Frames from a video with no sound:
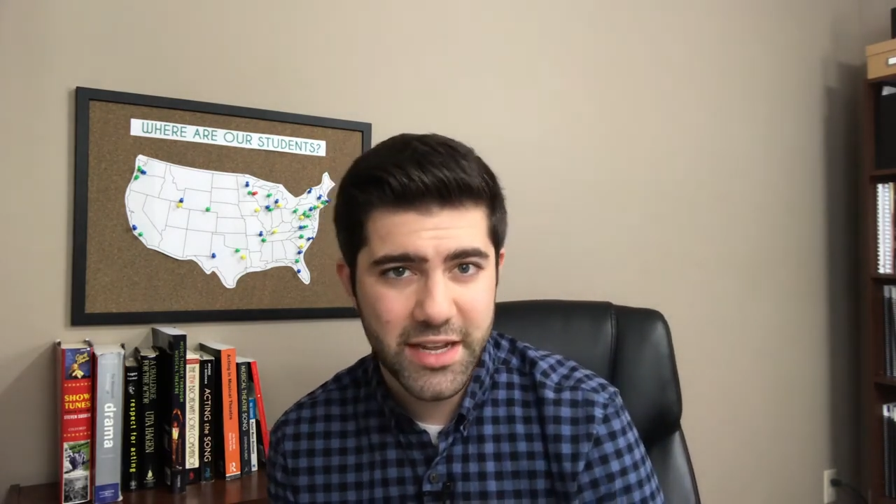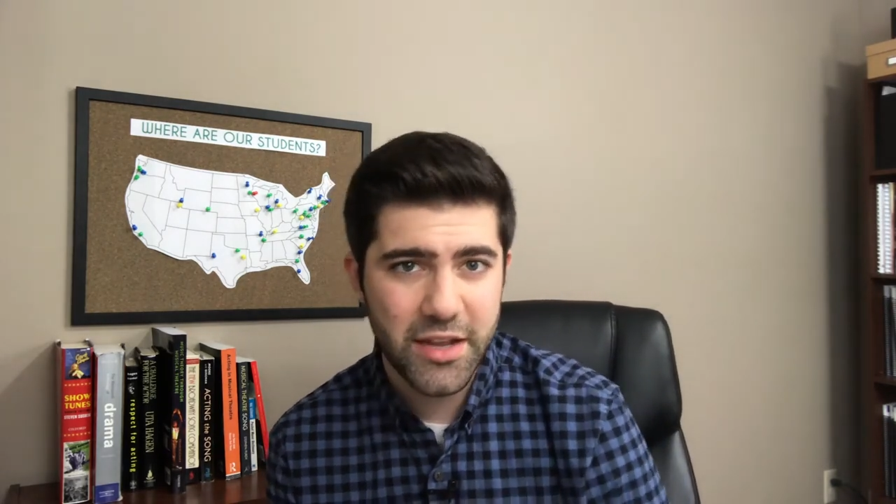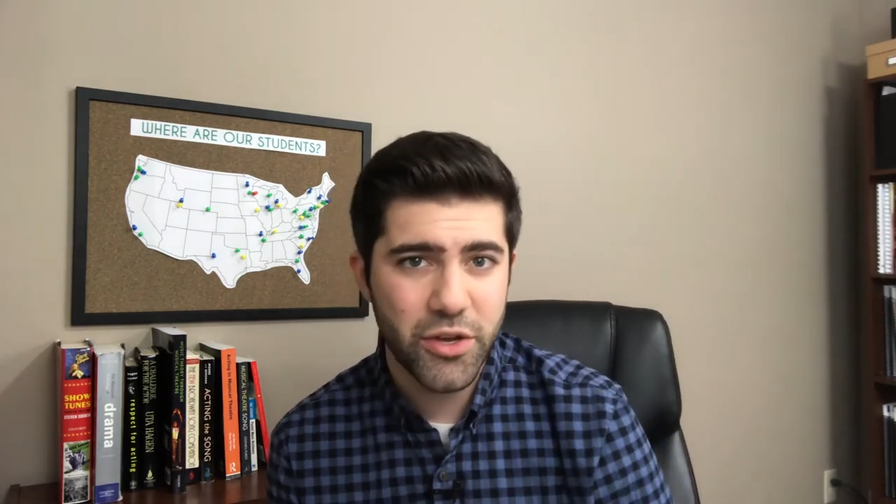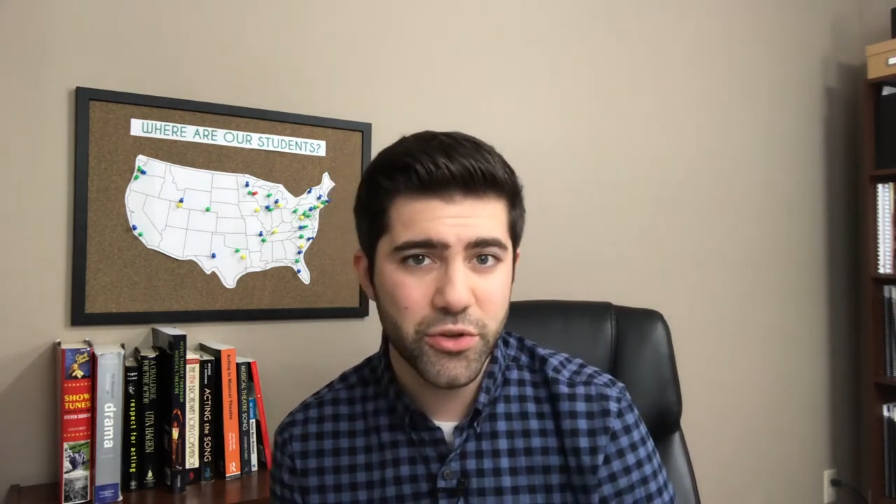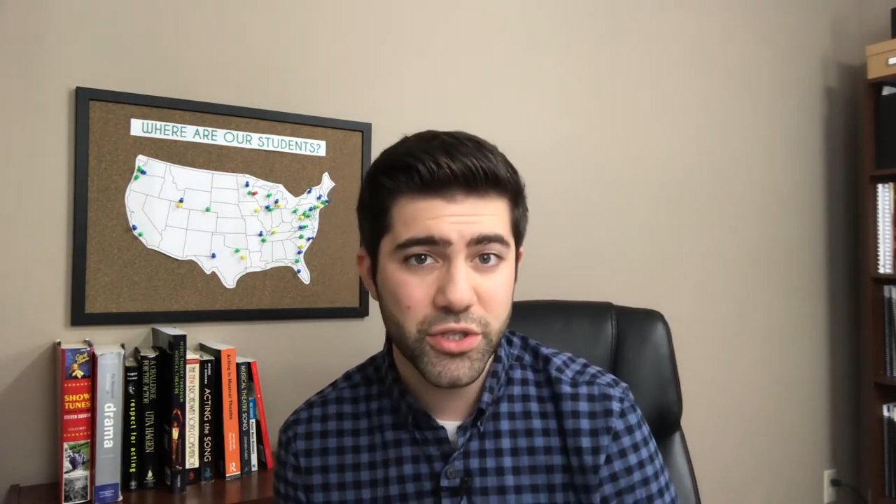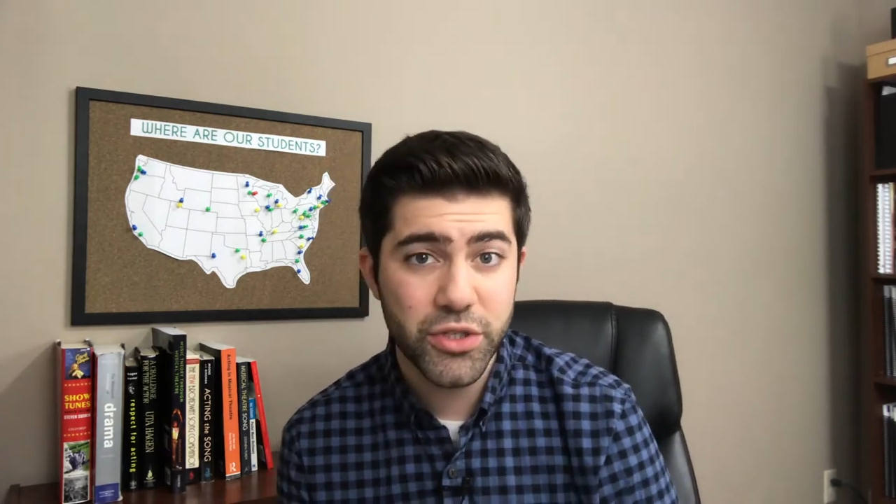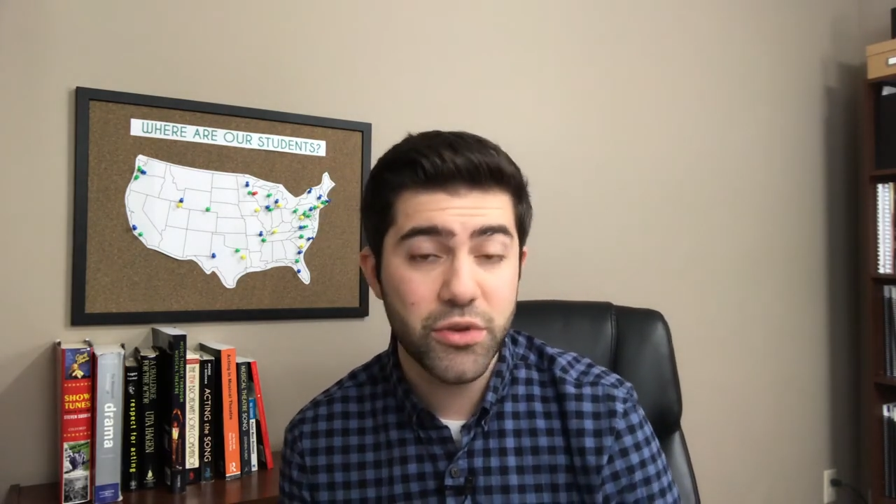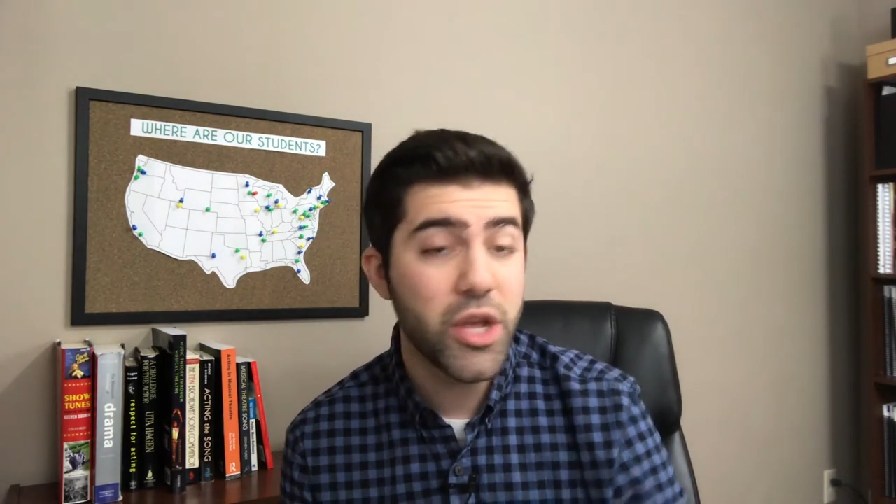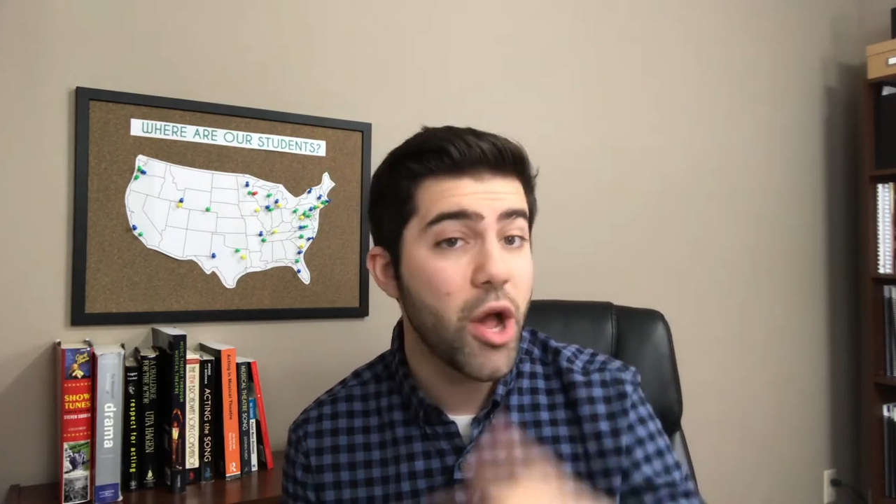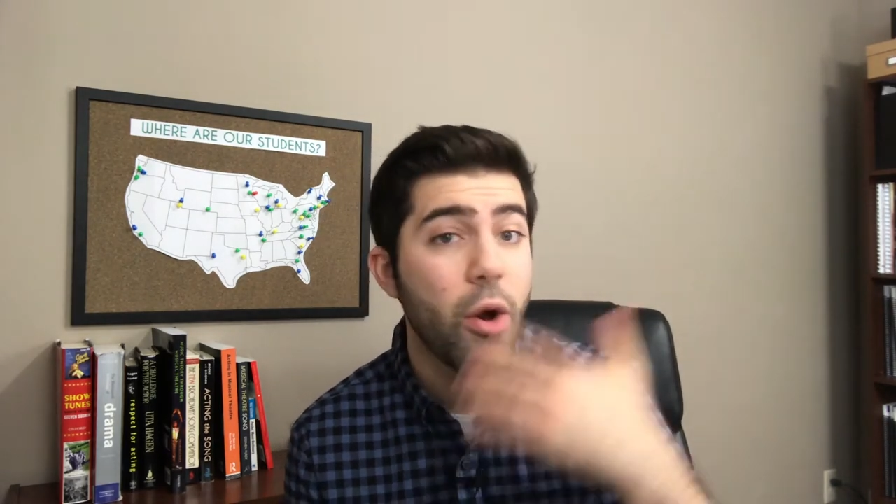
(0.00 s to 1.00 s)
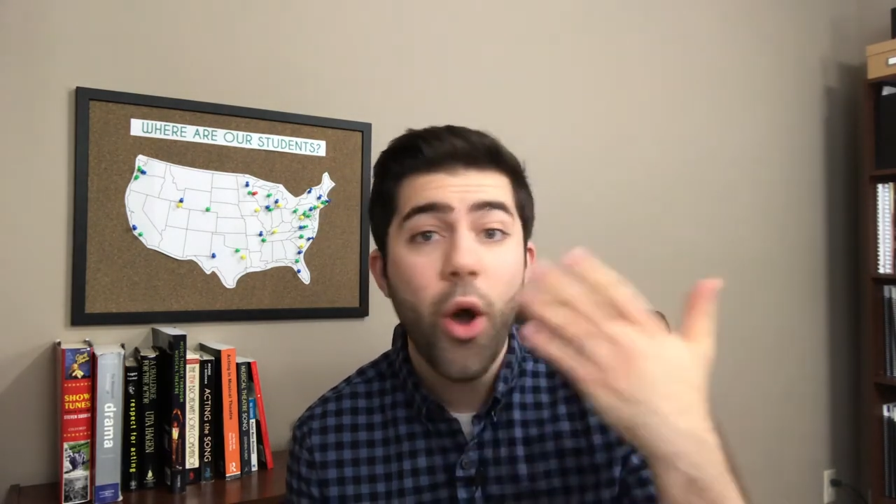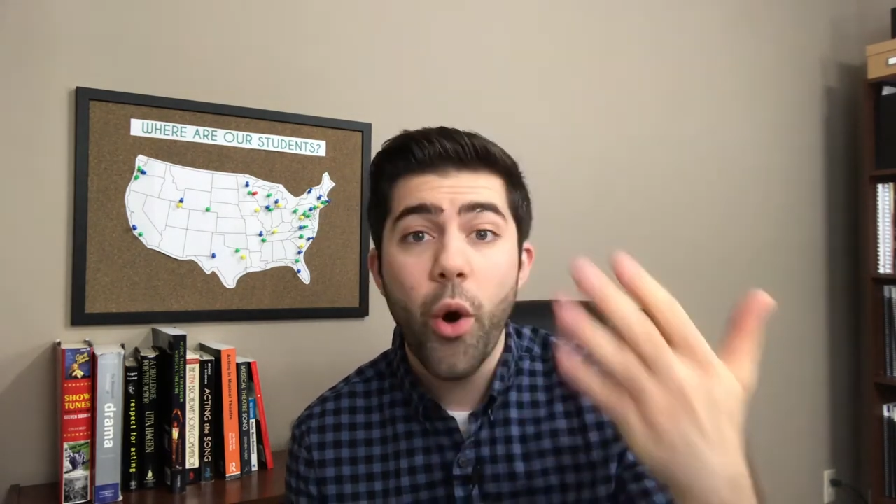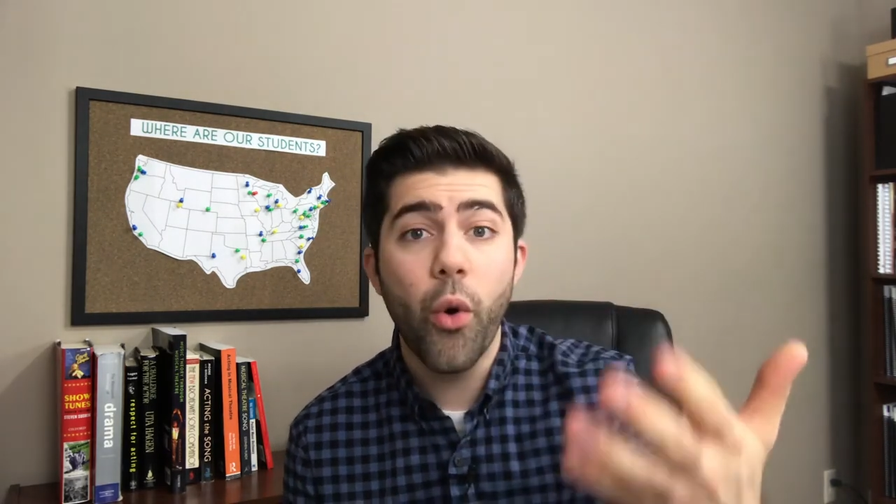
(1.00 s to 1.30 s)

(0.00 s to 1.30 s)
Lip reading: in your studio